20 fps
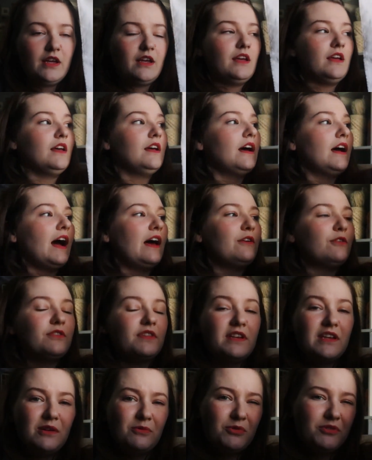I don't think it will
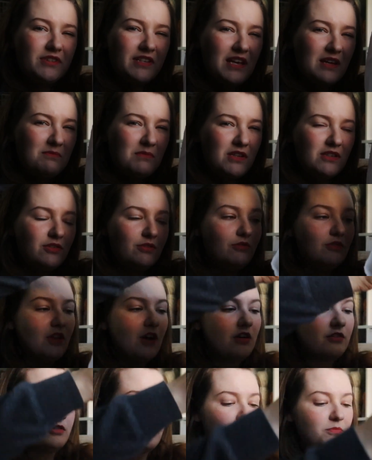take me too long though,
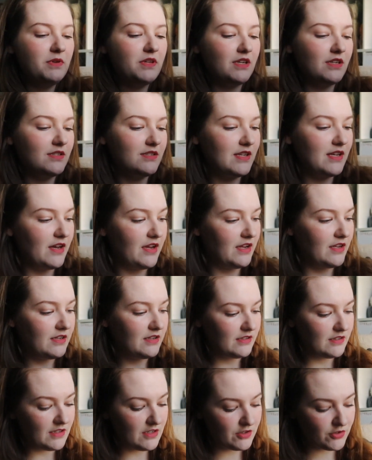because I
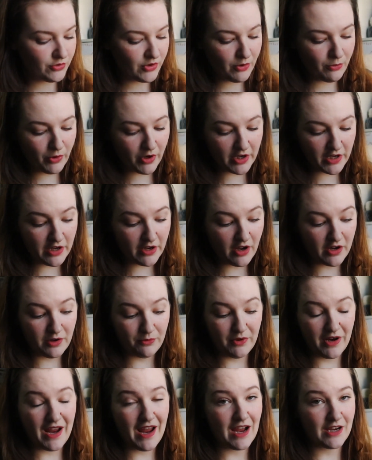enjoy working on it when I
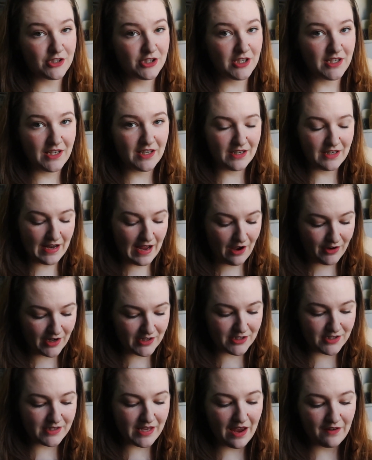actually get it out. I just
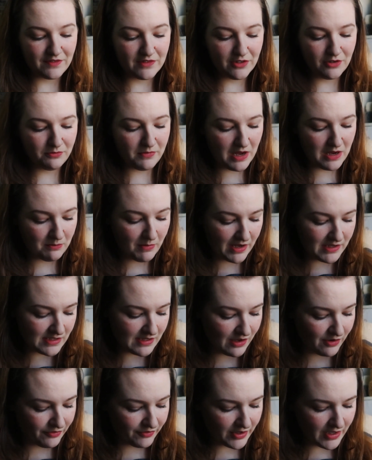have to make myself
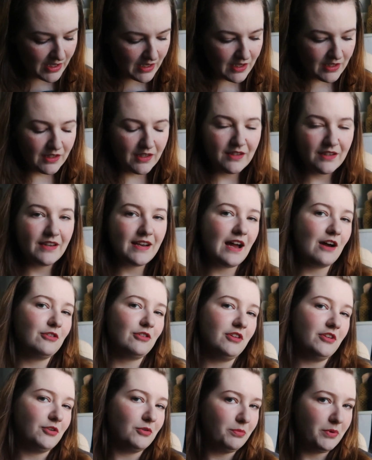get it out a little
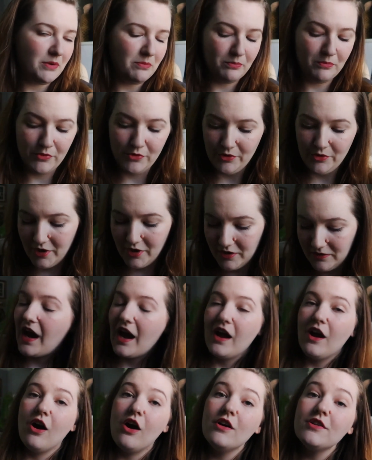bit more.
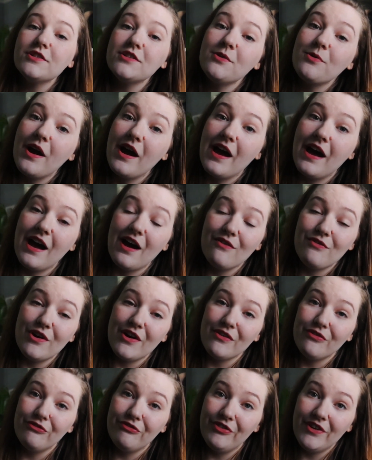I also
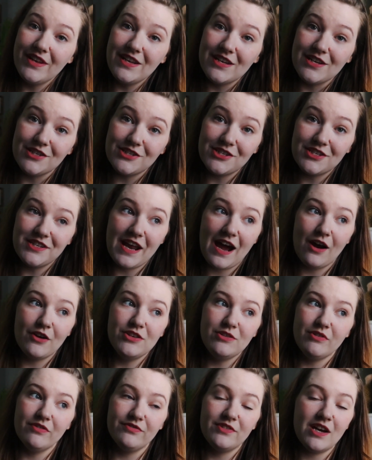have a finish. Now,
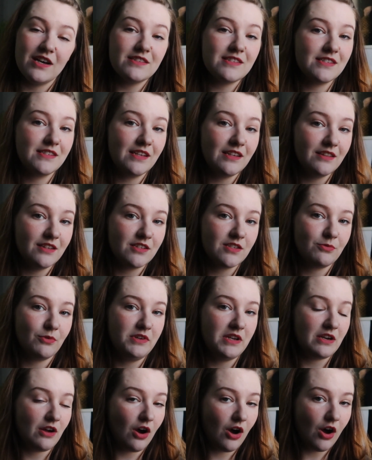you have not seen this
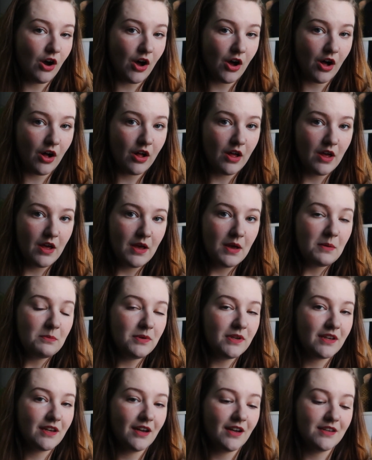one at all
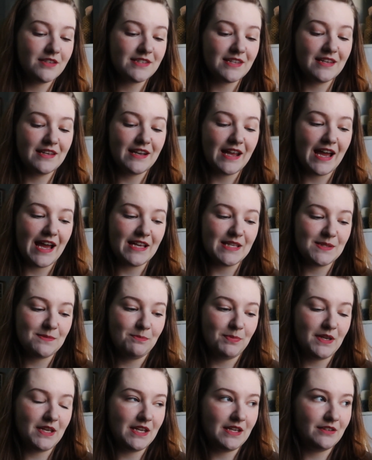because it
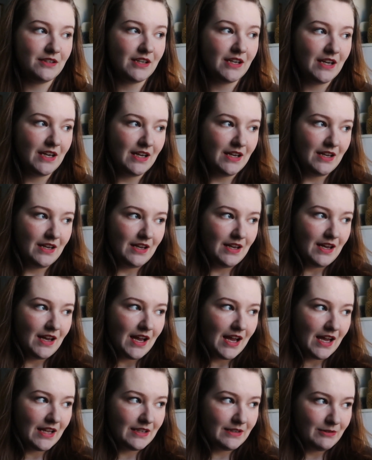has been
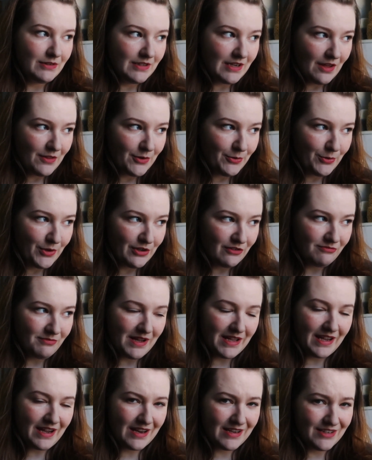another one of
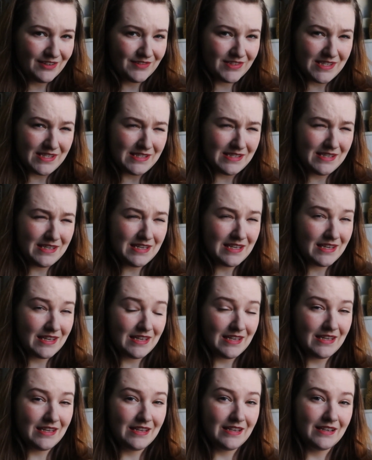my kind of
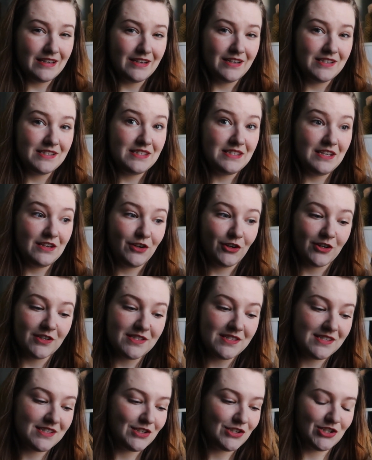sneaky
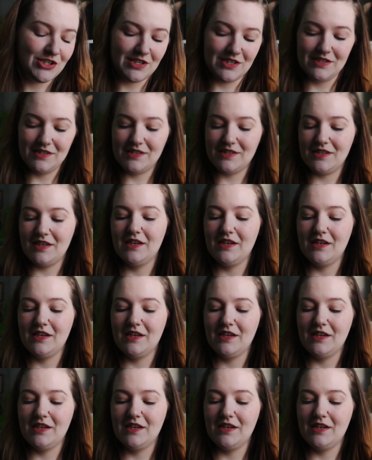secret stitches.